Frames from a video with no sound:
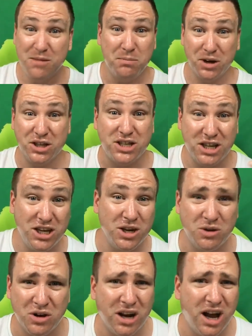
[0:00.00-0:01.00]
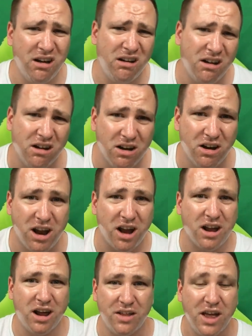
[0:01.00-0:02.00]
But to you, you're like, oh, God, I
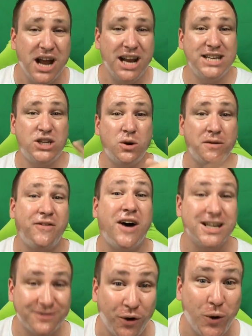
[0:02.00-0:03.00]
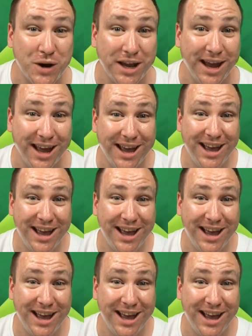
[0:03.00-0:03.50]
gotta... At least you can fast forward it.